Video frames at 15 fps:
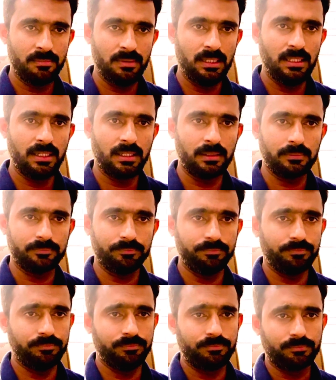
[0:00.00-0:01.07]
million
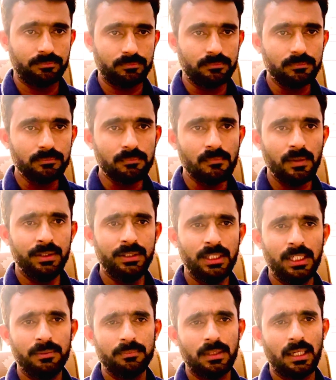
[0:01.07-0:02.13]

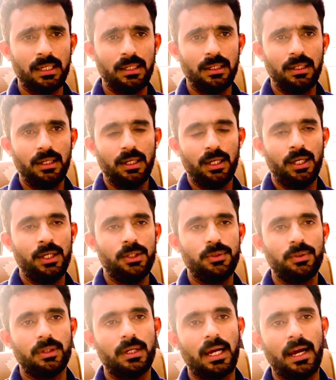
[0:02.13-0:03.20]
dirham, then he
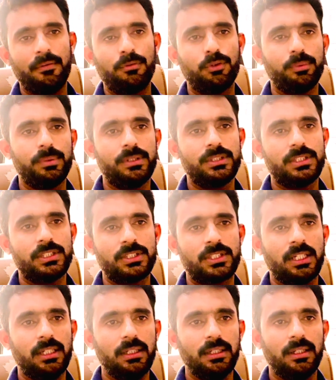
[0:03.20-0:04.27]
should have to be
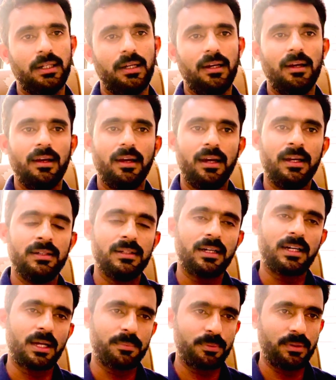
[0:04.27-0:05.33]
registered in the
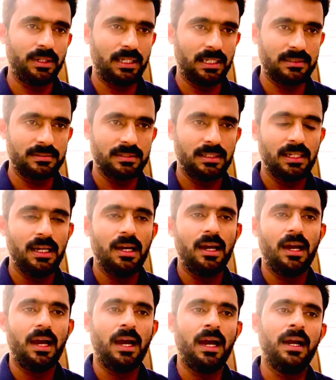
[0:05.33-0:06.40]
corporate tax.
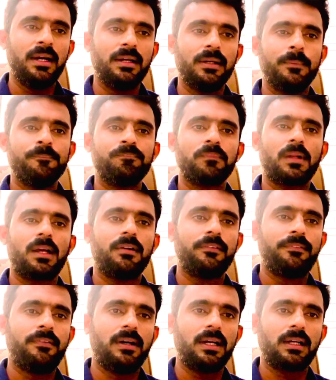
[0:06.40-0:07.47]
And
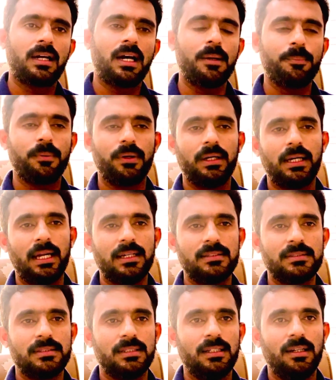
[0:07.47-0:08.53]
for corporate
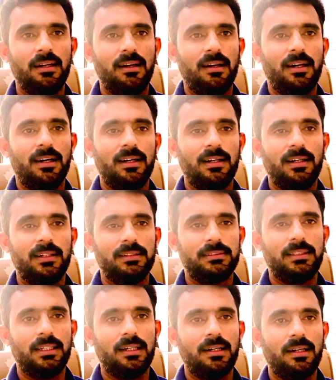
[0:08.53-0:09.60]
tax,
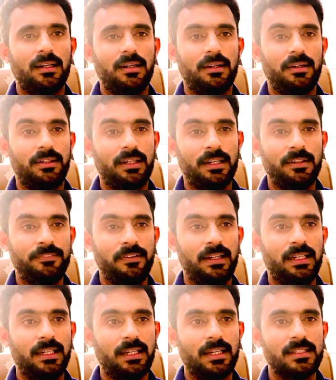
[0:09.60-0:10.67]
the return
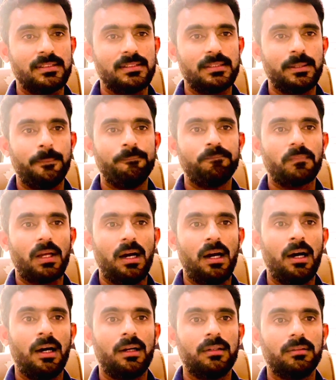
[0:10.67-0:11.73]
filing is
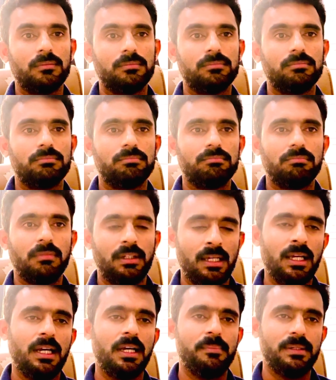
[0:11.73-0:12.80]
on
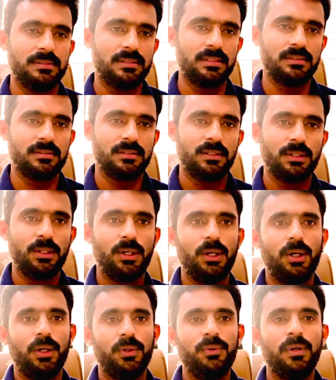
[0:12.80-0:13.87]
yearly basis.
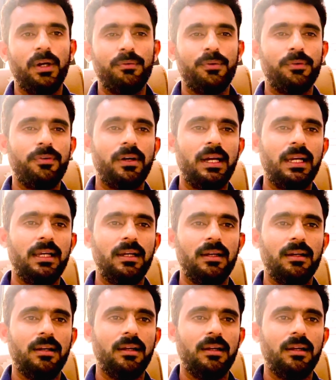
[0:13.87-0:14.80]
You have to file